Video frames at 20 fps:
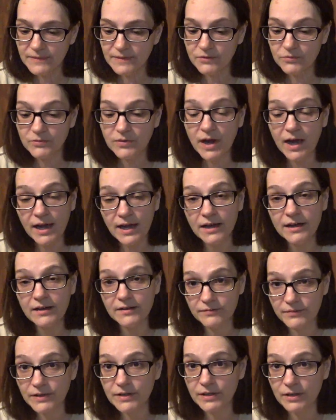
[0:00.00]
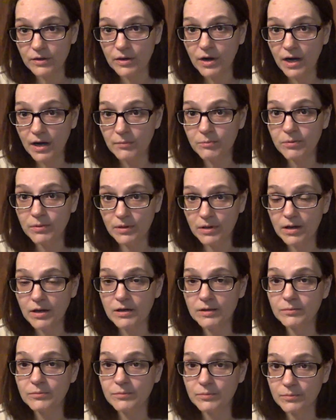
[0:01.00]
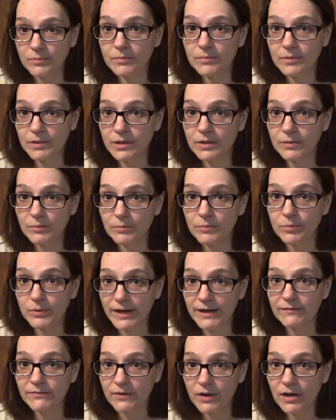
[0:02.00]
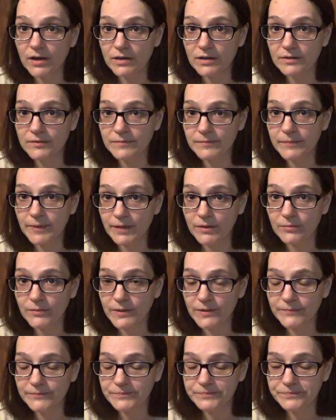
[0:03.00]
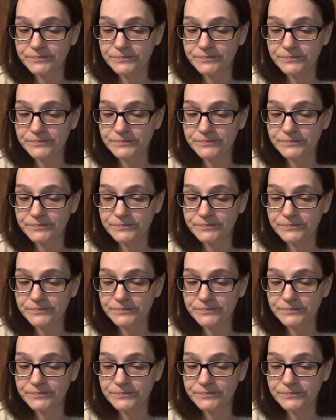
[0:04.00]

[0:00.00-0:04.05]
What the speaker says: we've got a video up on, brain fog, by the way.